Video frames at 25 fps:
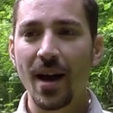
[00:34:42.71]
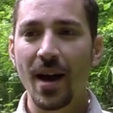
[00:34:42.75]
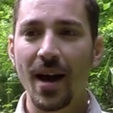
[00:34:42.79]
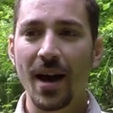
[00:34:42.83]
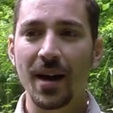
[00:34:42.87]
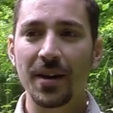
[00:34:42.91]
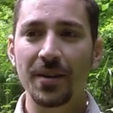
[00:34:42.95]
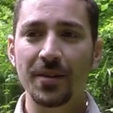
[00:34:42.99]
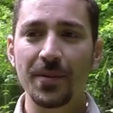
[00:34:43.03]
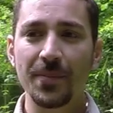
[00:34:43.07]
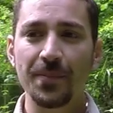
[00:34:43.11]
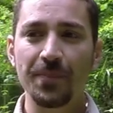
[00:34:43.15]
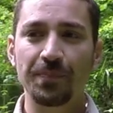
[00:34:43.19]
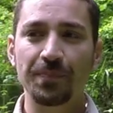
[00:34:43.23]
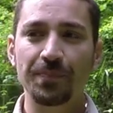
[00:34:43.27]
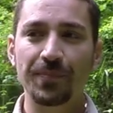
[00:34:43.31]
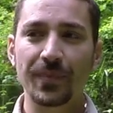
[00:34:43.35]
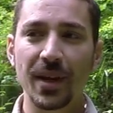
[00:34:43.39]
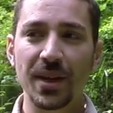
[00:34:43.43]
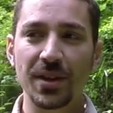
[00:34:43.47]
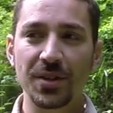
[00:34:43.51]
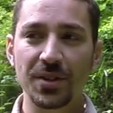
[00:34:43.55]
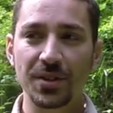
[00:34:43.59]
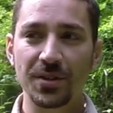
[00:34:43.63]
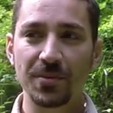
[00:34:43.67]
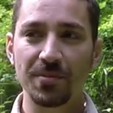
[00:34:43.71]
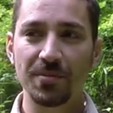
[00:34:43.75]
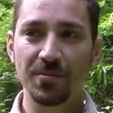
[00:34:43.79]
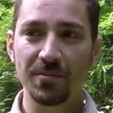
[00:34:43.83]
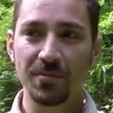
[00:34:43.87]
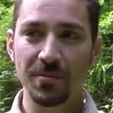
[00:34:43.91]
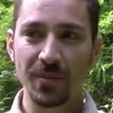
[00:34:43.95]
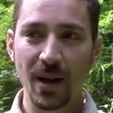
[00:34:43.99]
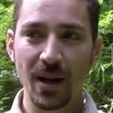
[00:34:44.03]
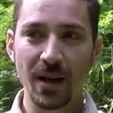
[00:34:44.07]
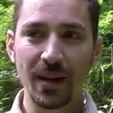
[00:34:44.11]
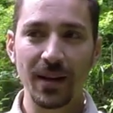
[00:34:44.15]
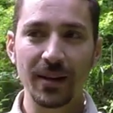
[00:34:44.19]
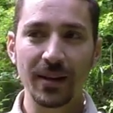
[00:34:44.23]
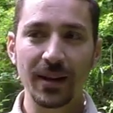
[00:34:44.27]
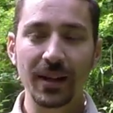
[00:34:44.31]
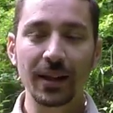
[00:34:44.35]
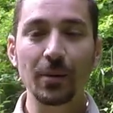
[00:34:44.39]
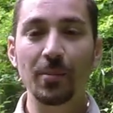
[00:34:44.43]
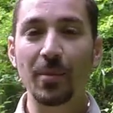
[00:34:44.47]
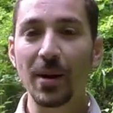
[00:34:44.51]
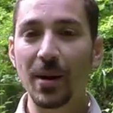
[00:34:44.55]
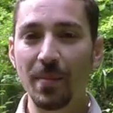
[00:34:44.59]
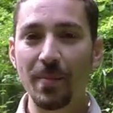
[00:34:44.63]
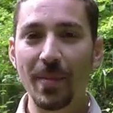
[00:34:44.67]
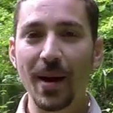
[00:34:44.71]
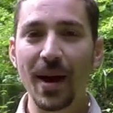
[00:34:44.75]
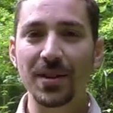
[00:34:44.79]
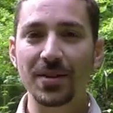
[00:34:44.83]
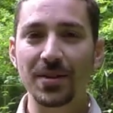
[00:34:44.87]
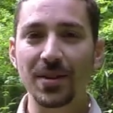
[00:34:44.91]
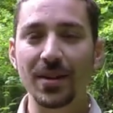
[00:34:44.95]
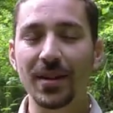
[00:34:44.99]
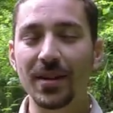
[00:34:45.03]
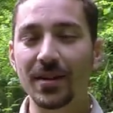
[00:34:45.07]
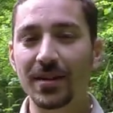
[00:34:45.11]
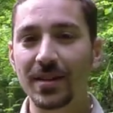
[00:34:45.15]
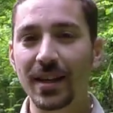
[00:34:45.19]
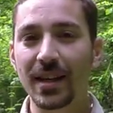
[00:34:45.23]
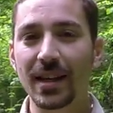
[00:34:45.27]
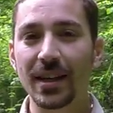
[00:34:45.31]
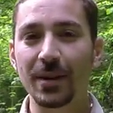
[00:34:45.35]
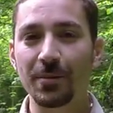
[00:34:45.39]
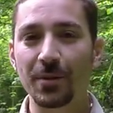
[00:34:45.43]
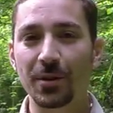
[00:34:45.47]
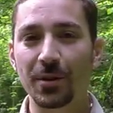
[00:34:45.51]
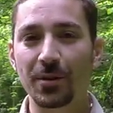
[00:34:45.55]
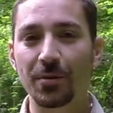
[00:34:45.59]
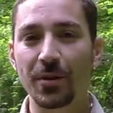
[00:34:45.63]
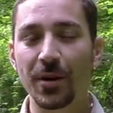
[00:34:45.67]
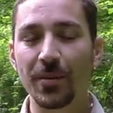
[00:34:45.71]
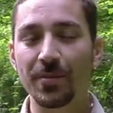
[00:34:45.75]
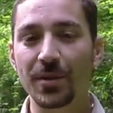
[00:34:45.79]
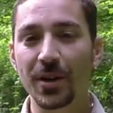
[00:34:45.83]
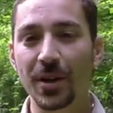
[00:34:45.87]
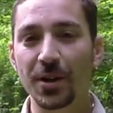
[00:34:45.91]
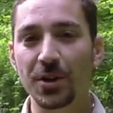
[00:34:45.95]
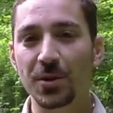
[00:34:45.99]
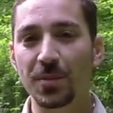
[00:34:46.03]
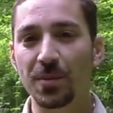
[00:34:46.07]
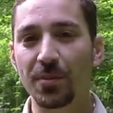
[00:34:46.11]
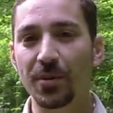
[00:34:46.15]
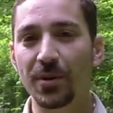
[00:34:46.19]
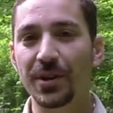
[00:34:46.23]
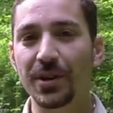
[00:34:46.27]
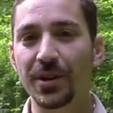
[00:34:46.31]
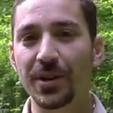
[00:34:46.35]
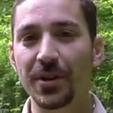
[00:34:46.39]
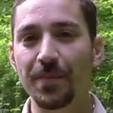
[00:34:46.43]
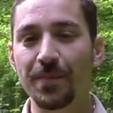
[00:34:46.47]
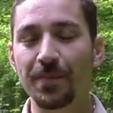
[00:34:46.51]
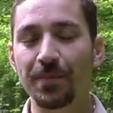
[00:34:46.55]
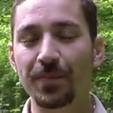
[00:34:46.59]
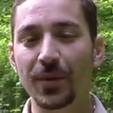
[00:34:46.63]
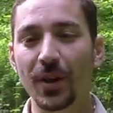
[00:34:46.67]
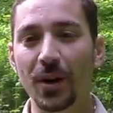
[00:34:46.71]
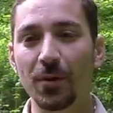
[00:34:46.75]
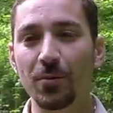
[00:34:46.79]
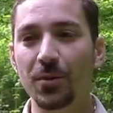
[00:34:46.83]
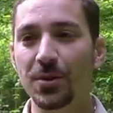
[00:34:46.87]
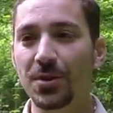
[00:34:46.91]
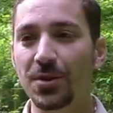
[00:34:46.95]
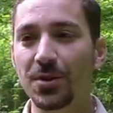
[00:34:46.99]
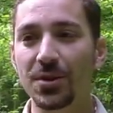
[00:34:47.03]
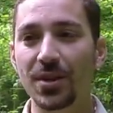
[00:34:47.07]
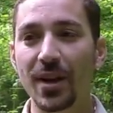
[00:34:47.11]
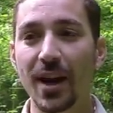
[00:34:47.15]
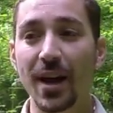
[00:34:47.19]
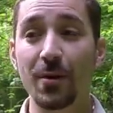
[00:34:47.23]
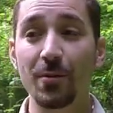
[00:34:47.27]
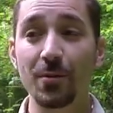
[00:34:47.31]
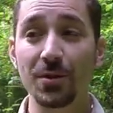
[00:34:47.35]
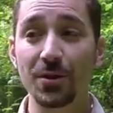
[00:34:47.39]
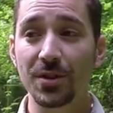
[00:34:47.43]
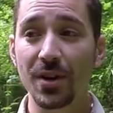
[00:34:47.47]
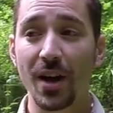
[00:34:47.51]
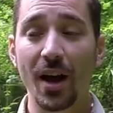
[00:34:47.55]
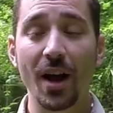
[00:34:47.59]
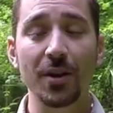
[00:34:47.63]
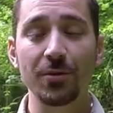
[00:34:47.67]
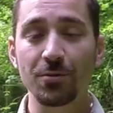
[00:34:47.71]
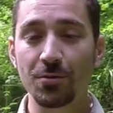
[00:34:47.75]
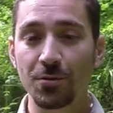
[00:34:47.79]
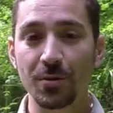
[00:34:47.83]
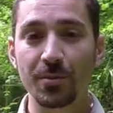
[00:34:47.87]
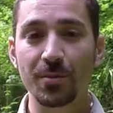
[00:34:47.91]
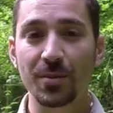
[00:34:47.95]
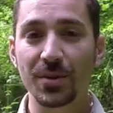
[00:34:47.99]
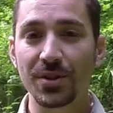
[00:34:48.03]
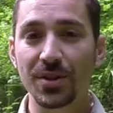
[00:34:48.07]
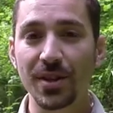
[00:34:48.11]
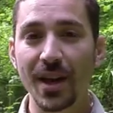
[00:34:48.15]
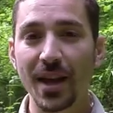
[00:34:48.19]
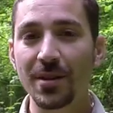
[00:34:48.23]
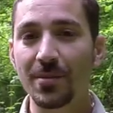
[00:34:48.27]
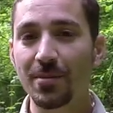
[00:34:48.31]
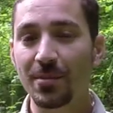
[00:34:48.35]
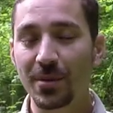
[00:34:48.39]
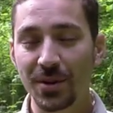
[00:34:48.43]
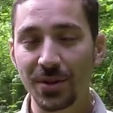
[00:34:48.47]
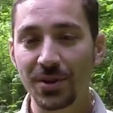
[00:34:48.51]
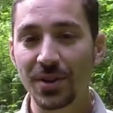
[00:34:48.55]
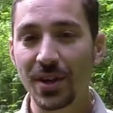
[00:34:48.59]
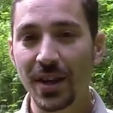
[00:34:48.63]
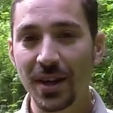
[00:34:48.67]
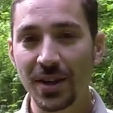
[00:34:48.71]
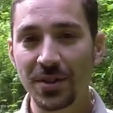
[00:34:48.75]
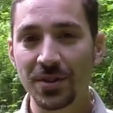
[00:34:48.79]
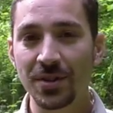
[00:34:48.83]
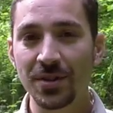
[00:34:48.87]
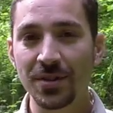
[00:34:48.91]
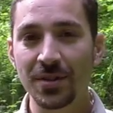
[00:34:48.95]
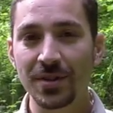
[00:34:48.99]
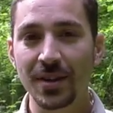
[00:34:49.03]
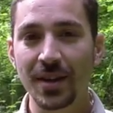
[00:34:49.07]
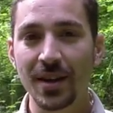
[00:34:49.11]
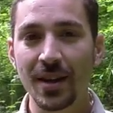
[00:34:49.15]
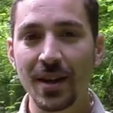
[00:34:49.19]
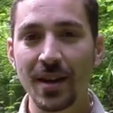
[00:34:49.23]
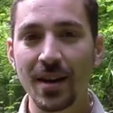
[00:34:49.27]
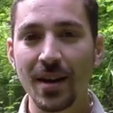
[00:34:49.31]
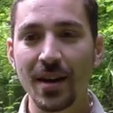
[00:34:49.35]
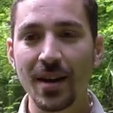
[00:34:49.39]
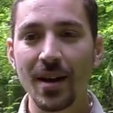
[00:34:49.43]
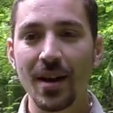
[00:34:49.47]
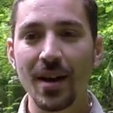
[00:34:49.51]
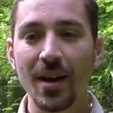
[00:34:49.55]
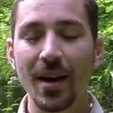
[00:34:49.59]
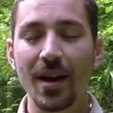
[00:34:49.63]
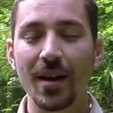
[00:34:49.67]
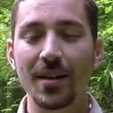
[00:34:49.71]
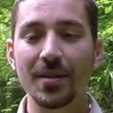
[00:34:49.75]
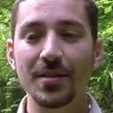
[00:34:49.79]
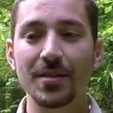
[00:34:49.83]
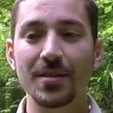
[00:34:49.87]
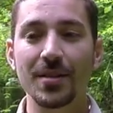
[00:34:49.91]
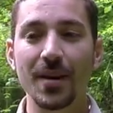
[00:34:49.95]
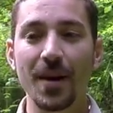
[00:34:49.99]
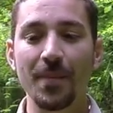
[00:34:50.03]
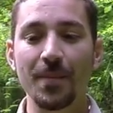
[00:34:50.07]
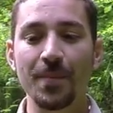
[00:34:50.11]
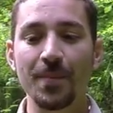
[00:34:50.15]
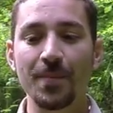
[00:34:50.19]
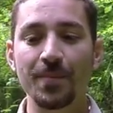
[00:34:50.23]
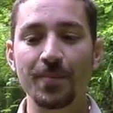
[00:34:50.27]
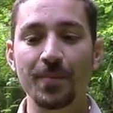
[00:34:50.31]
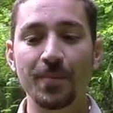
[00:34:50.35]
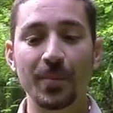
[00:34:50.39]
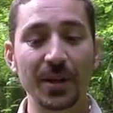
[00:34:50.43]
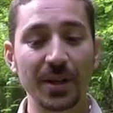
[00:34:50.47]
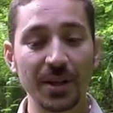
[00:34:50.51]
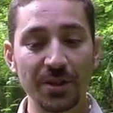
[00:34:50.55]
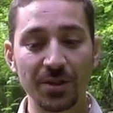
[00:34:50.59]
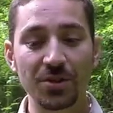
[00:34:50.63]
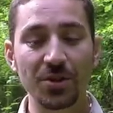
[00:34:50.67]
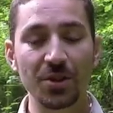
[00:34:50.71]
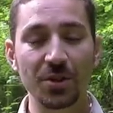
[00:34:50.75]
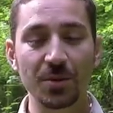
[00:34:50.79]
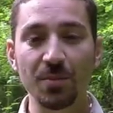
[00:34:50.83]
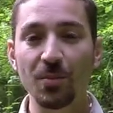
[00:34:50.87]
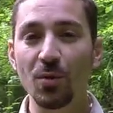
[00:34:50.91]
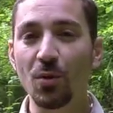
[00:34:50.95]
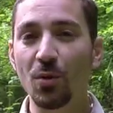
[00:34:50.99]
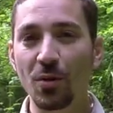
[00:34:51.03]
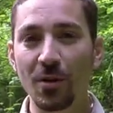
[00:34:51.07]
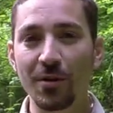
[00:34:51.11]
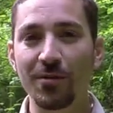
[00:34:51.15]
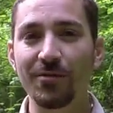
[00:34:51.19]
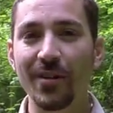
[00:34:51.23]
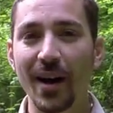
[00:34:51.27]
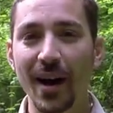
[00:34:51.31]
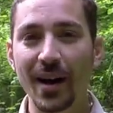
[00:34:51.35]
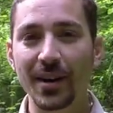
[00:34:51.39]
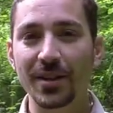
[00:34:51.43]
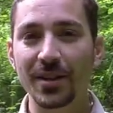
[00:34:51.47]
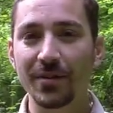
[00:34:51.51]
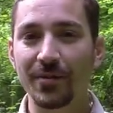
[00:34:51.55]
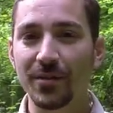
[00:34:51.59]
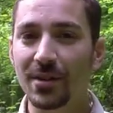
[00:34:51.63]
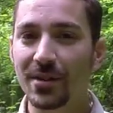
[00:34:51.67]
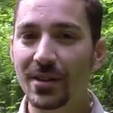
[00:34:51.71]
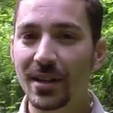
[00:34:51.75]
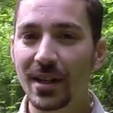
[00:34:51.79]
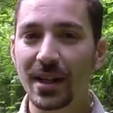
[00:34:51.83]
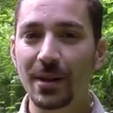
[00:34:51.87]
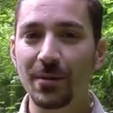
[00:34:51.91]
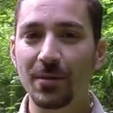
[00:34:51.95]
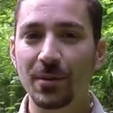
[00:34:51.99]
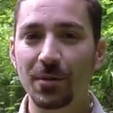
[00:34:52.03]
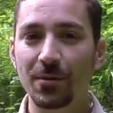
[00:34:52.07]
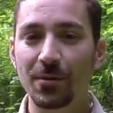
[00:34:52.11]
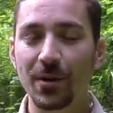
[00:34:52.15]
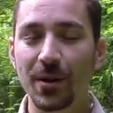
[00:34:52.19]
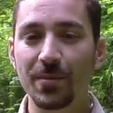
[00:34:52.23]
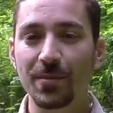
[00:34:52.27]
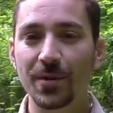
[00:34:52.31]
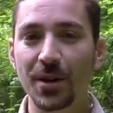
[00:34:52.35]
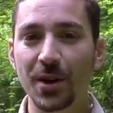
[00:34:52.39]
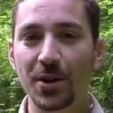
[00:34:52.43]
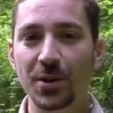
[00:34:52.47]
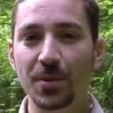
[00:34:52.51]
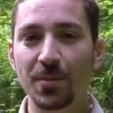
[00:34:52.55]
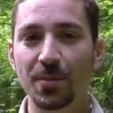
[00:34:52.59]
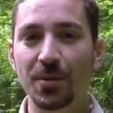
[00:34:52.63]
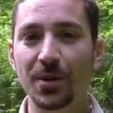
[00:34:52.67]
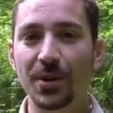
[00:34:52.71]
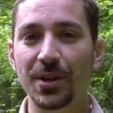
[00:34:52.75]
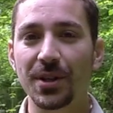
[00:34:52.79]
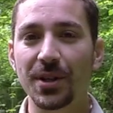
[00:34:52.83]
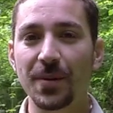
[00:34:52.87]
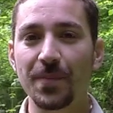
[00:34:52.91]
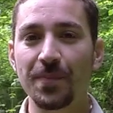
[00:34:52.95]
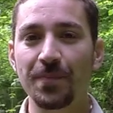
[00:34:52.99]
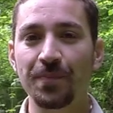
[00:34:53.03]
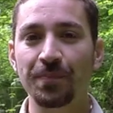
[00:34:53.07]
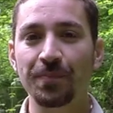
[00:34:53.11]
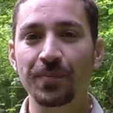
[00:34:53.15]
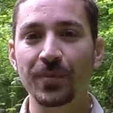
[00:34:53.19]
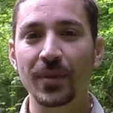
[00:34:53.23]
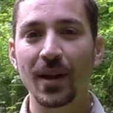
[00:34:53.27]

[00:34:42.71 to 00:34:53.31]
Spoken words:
and it's a little bit better at dealing with cryptosporidium. I wouldn't say it was 100% because it isn't, but it's just more effective at dealing with cryptosporidium.